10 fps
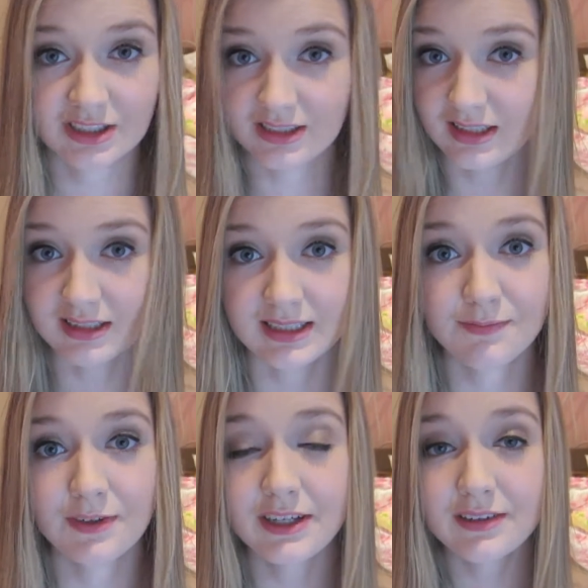just a little
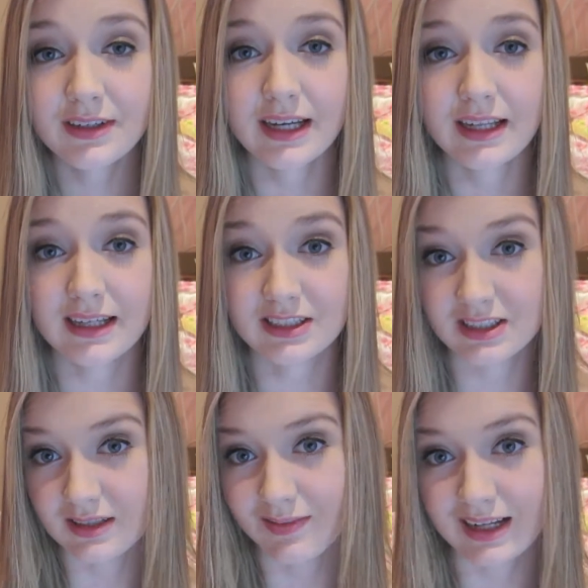tip for you, and that's
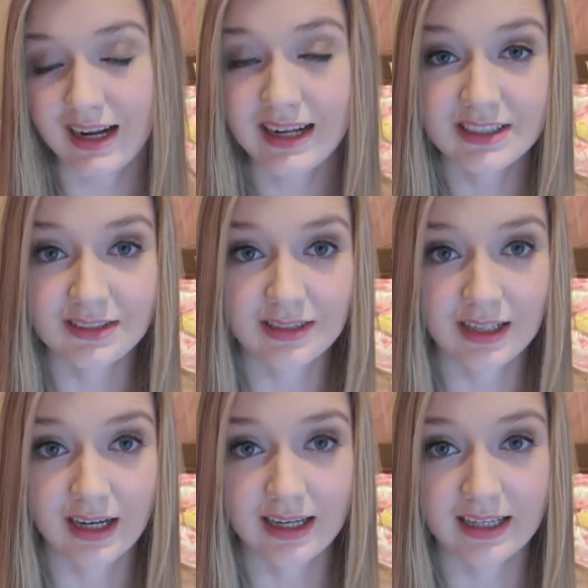just something that I do
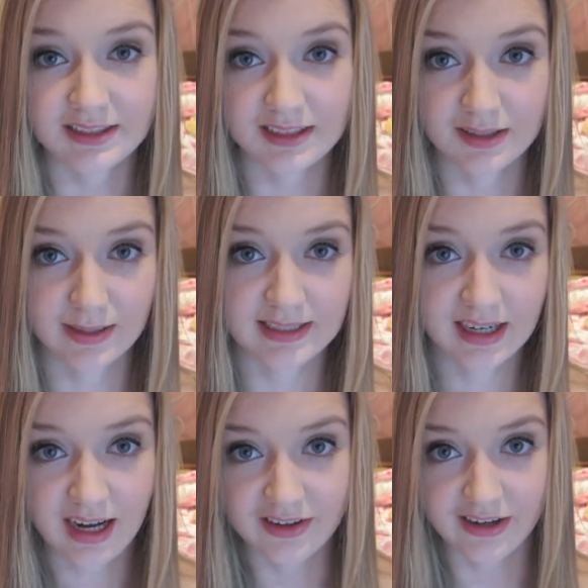to cancel out my
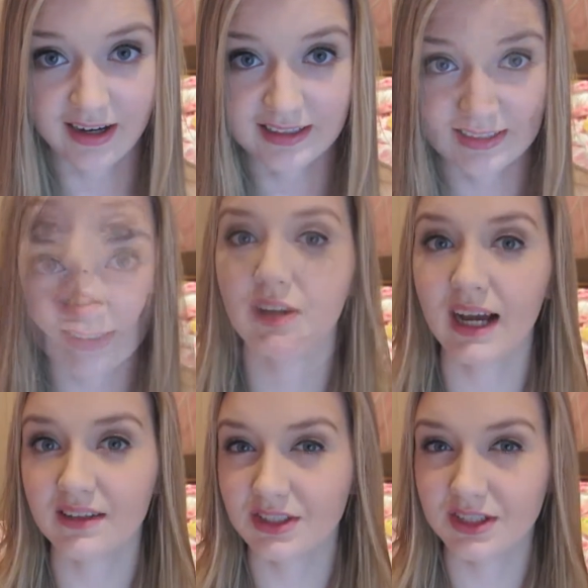dark under eyes. So
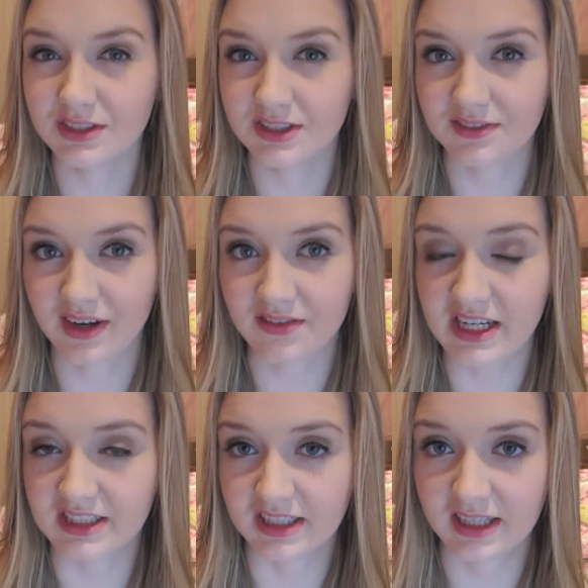after you use your
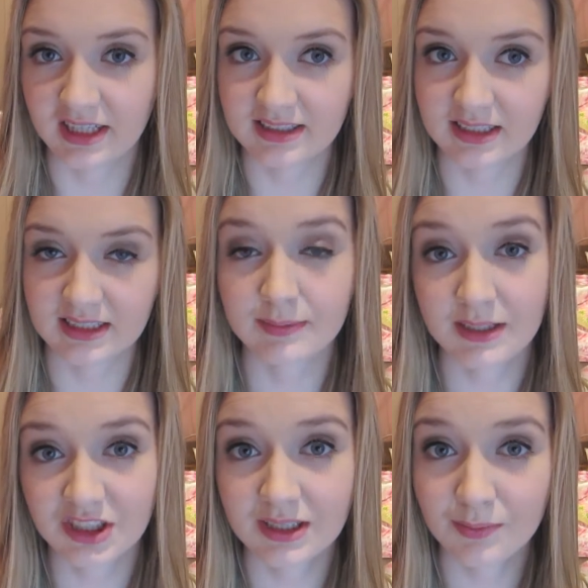foundation, it is
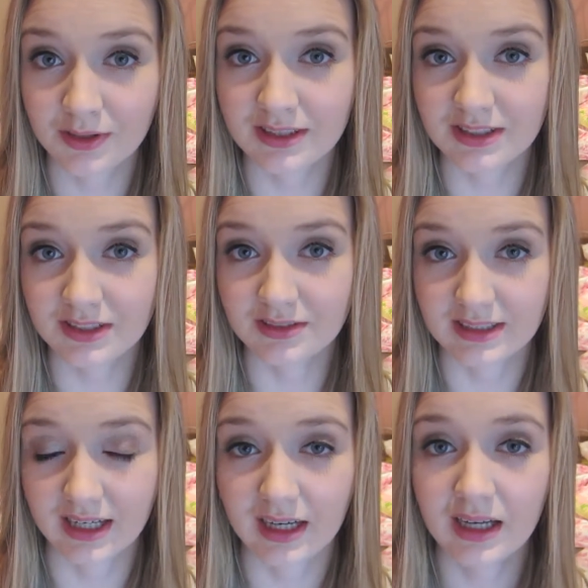especially important to
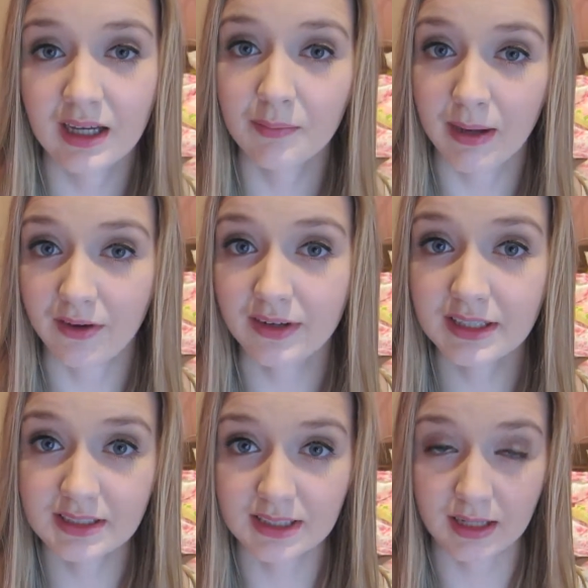use
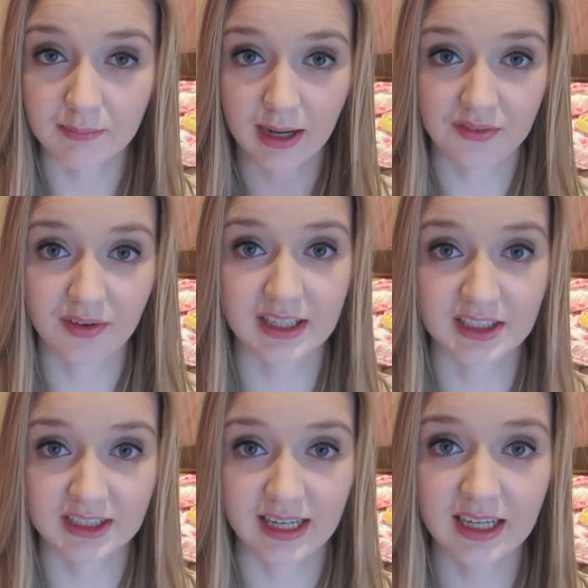powders to mattify your
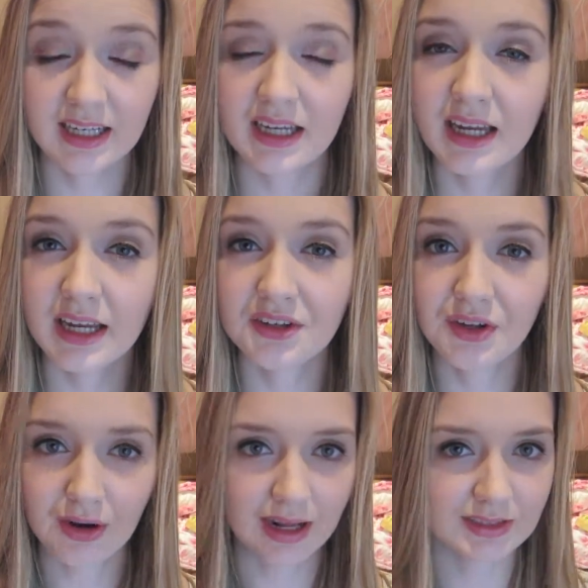skin, and you
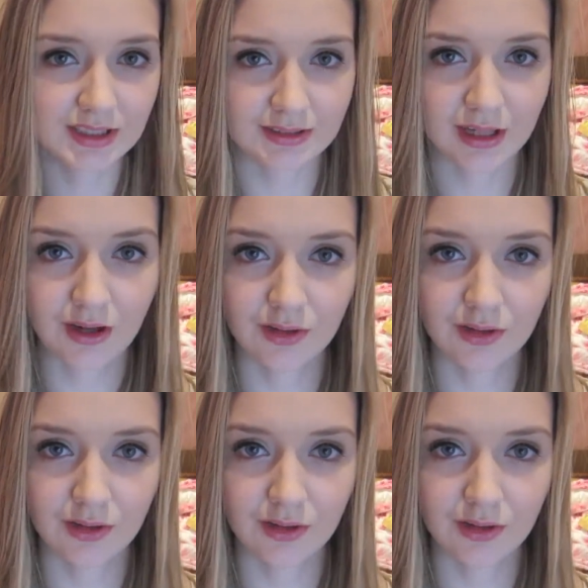don't have to use it all